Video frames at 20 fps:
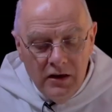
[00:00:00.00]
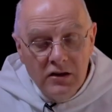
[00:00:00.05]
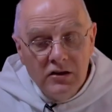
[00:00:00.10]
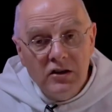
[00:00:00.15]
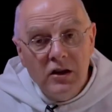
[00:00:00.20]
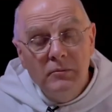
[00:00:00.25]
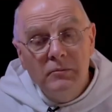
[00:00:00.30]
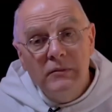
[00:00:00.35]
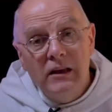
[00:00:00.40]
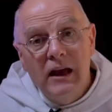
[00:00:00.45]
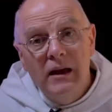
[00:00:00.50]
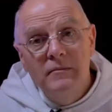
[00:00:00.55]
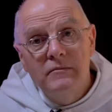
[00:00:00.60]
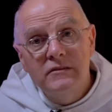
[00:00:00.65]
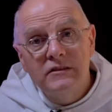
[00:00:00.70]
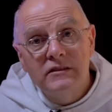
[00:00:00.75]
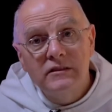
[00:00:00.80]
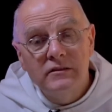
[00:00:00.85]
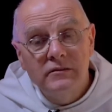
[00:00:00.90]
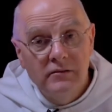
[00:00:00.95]

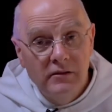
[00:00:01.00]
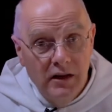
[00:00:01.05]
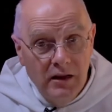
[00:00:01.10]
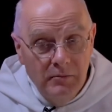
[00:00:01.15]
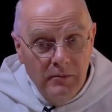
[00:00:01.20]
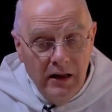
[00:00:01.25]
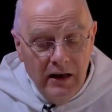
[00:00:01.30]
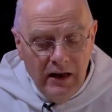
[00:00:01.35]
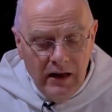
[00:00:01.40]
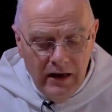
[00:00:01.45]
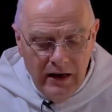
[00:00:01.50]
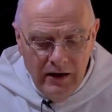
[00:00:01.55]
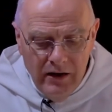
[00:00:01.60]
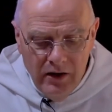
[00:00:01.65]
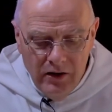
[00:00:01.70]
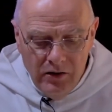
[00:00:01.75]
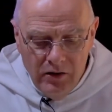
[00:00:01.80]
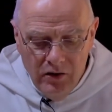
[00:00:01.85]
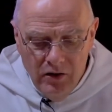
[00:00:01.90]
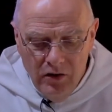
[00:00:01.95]
Sometimes, admittedly
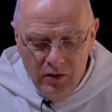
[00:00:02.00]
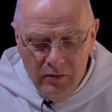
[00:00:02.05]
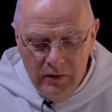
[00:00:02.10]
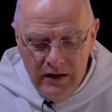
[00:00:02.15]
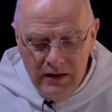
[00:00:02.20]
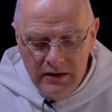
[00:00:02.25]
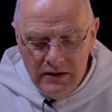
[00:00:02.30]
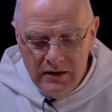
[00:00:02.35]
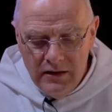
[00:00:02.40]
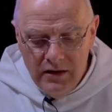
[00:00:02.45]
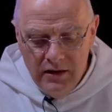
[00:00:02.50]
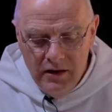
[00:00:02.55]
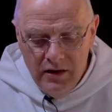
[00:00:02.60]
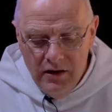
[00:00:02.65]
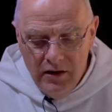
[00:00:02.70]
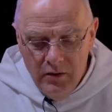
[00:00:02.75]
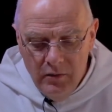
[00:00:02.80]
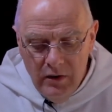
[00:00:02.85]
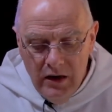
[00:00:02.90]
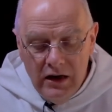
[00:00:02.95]
not always,
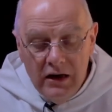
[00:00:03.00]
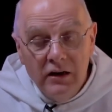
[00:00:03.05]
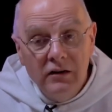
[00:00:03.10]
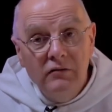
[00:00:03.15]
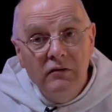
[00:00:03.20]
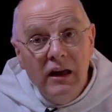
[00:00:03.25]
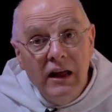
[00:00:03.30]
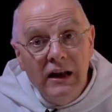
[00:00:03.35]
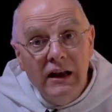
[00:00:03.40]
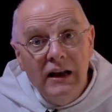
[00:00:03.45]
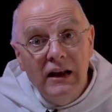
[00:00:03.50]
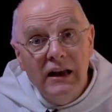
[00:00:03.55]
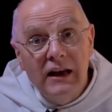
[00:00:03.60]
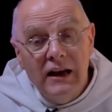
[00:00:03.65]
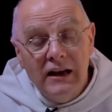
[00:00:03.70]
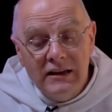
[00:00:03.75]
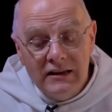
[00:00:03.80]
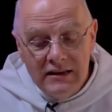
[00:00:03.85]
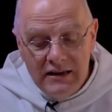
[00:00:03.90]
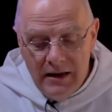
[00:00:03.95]
we can readily
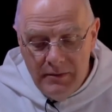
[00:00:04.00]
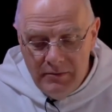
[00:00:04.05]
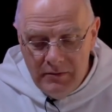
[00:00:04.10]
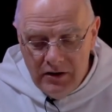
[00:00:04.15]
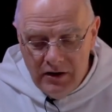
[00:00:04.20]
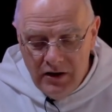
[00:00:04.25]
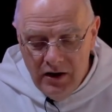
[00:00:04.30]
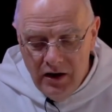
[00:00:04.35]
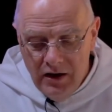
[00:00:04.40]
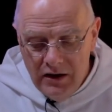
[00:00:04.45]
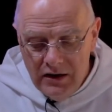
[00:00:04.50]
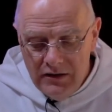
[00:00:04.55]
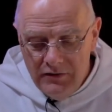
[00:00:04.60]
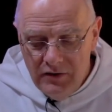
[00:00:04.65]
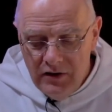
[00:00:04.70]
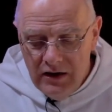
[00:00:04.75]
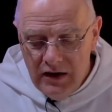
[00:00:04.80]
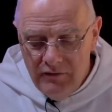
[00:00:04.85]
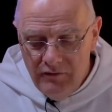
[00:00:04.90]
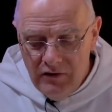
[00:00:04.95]
accept God's
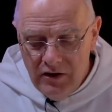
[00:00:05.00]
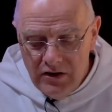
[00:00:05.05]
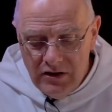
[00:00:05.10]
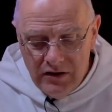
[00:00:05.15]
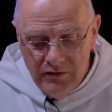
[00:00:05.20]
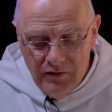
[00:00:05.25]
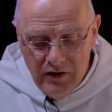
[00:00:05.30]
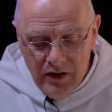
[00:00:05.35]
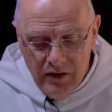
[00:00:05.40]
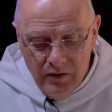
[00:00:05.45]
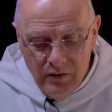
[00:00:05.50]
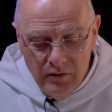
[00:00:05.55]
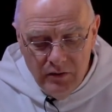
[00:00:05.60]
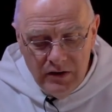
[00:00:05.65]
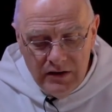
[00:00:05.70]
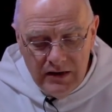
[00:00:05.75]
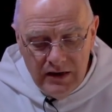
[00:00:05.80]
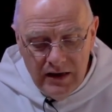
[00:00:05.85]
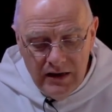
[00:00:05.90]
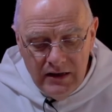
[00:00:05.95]
forgiveness of our
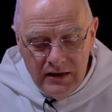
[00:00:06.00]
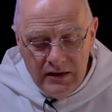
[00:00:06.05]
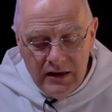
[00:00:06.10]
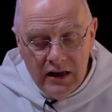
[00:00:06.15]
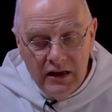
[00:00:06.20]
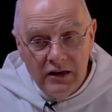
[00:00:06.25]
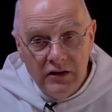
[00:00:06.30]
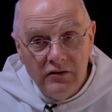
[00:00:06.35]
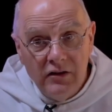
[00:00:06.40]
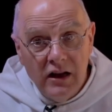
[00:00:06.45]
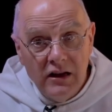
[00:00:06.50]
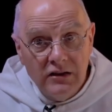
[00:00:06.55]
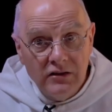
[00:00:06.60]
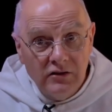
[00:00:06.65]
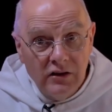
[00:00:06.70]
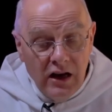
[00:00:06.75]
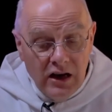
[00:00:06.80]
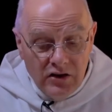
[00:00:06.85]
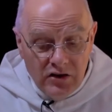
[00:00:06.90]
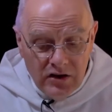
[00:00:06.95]
own sins and
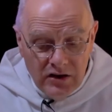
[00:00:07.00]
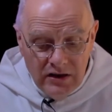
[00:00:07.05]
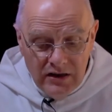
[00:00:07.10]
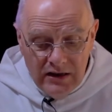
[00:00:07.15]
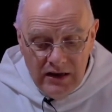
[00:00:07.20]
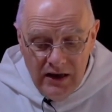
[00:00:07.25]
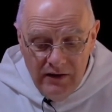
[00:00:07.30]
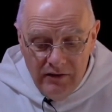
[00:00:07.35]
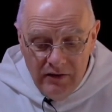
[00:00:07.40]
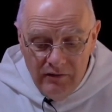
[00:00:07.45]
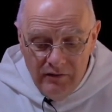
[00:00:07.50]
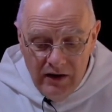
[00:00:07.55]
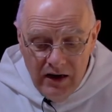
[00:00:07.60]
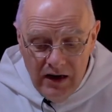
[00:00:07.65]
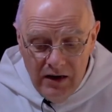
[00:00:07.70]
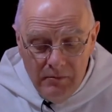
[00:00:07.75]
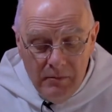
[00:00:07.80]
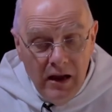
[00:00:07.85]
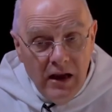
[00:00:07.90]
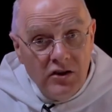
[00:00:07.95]
transgressions, even
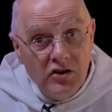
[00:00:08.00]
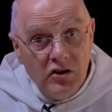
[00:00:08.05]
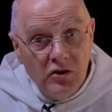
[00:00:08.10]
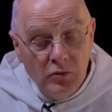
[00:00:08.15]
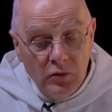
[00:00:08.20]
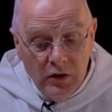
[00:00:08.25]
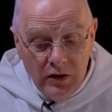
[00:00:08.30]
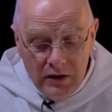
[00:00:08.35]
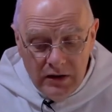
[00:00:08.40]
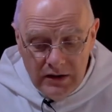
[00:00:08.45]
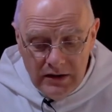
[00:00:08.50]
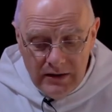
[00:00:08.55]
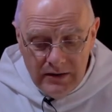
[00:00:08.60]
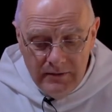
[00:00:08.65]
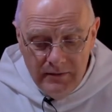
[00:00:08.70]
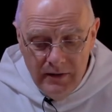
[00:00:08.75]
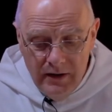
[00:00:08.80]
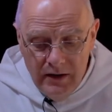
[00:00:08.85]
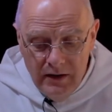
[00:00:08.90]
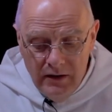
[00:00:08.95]
very major ones,
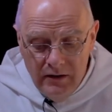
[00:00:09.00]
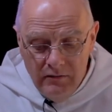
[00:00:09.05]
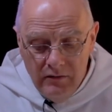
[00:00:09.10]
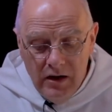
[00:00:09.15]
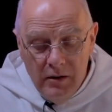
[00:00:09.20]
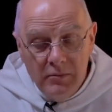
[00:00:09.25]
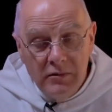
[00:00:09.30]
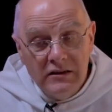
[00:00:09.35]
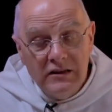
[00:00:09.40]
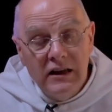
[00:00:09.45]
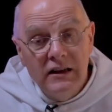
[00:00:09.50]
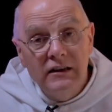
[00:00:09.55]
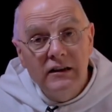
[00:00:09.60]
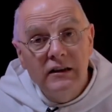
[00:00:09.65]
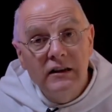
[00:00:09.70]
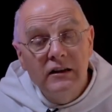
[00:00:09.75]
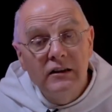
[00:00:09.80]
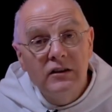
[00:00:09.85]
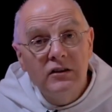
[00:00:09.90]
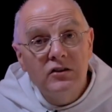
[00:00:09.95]

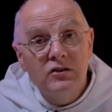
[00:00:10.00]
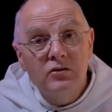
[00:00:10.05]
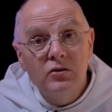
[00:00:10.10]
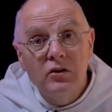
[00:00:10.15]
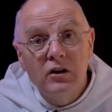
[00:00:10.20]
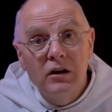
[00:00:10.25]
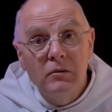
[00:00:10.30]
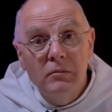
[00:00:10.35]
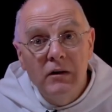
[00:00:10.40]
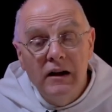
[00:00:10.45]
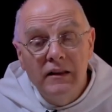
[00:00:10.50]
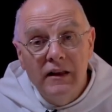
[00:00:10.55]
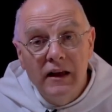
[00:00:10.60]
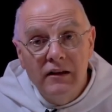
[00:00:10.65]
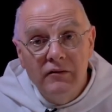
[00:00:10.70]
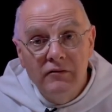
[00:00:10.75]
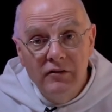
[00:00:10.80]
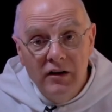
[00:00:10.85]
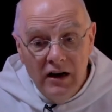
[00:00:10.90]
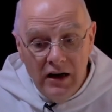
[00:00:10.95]
represented in the story by
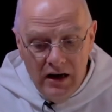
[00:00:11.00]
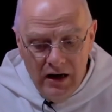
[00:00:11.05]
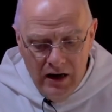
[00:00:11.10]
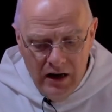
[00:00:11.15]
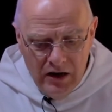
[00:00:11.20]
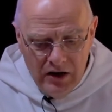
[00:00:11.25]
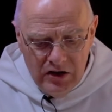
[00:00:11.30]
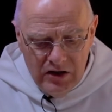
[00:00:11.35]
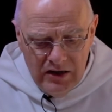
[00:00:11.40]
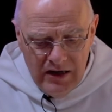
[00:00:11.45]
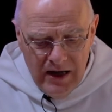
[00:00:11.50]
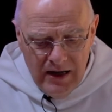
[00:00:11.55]
that very large